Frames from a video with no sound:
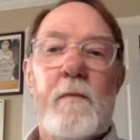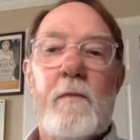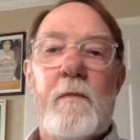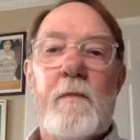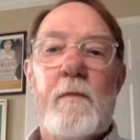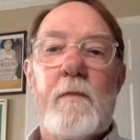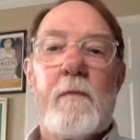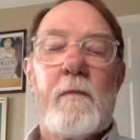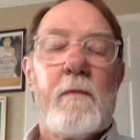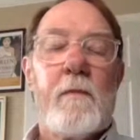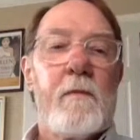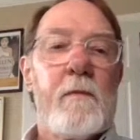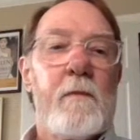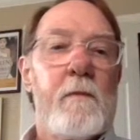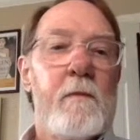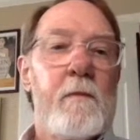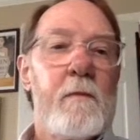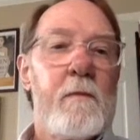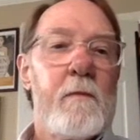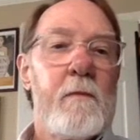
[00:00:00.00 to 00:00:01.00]

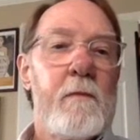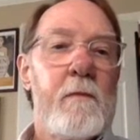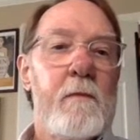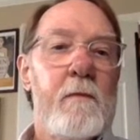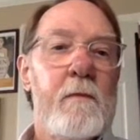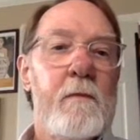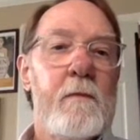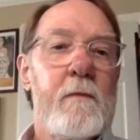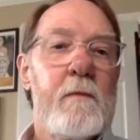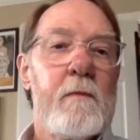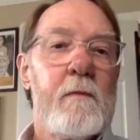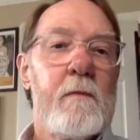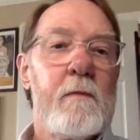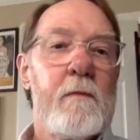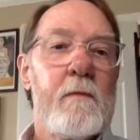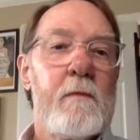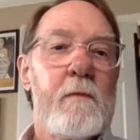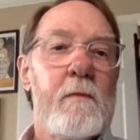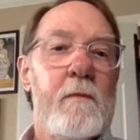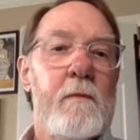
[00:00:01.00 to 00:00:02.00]

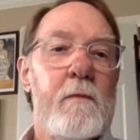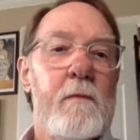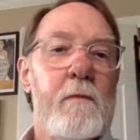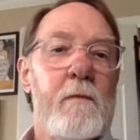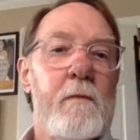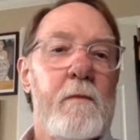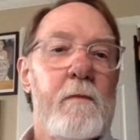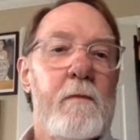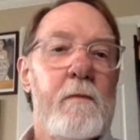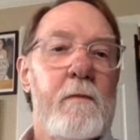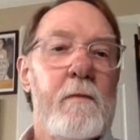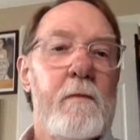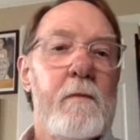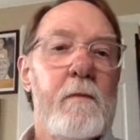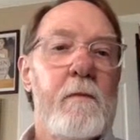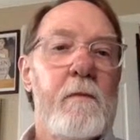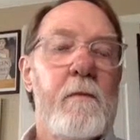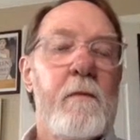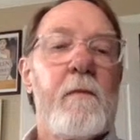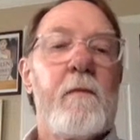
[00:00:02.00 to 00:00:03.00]

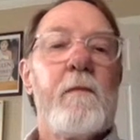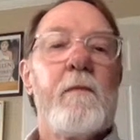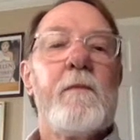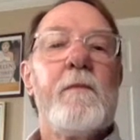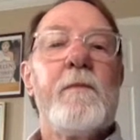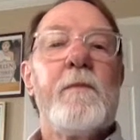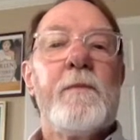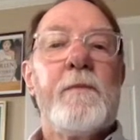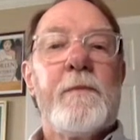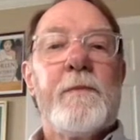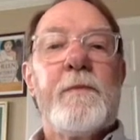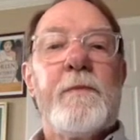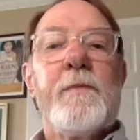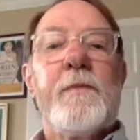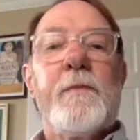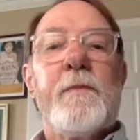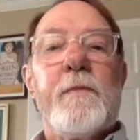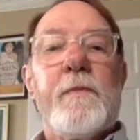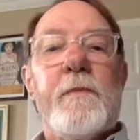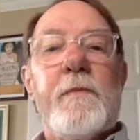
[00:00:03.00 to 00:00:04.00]

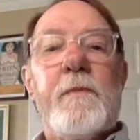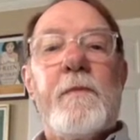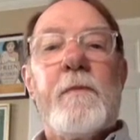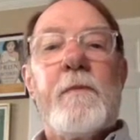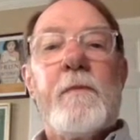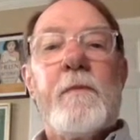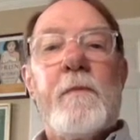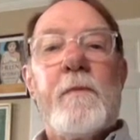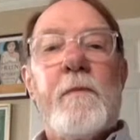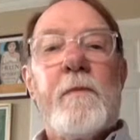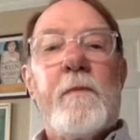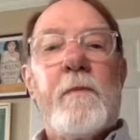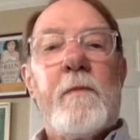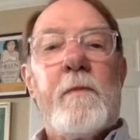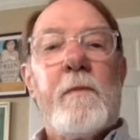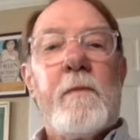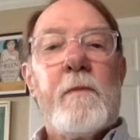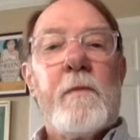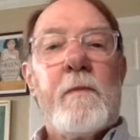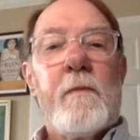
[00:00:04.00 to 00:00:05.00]

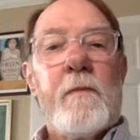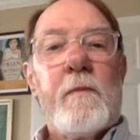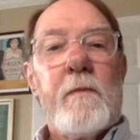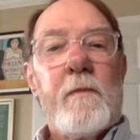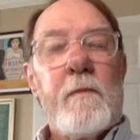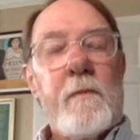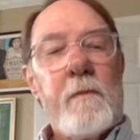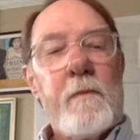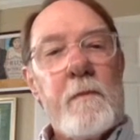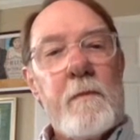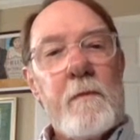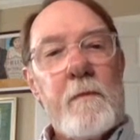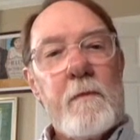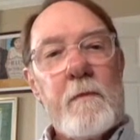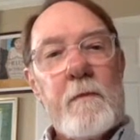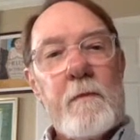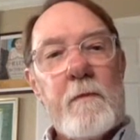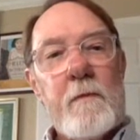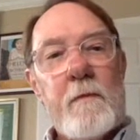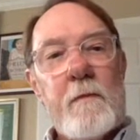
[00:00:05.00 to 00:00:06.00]
[no speech]